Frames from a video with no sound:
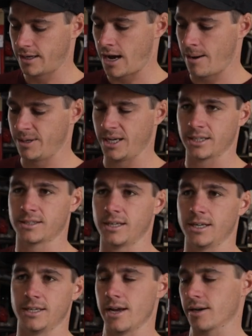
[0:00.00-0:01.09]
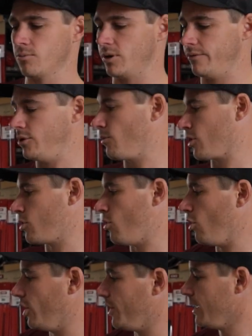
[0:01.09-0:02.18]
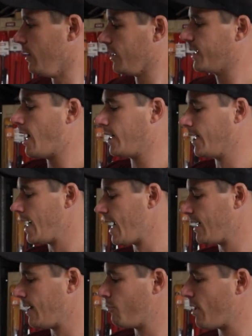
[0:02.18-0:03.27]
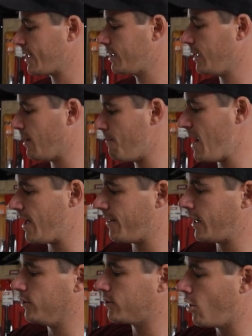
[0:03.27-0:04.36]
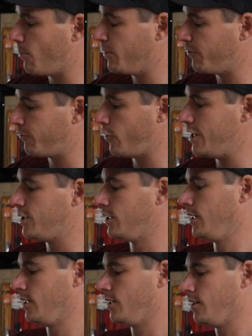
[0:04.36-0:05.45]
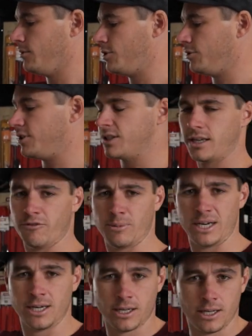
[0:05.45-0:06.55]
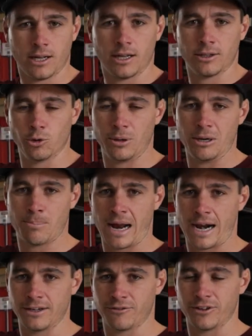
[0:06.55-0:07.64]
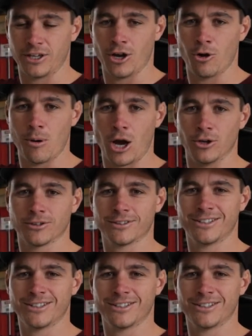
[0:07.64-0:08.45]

armour deck, C deck, whatever you want to call it, cut it out, and we're actually going to mount that on top of the fridge, which will just give me a little bit of padding for the elbow.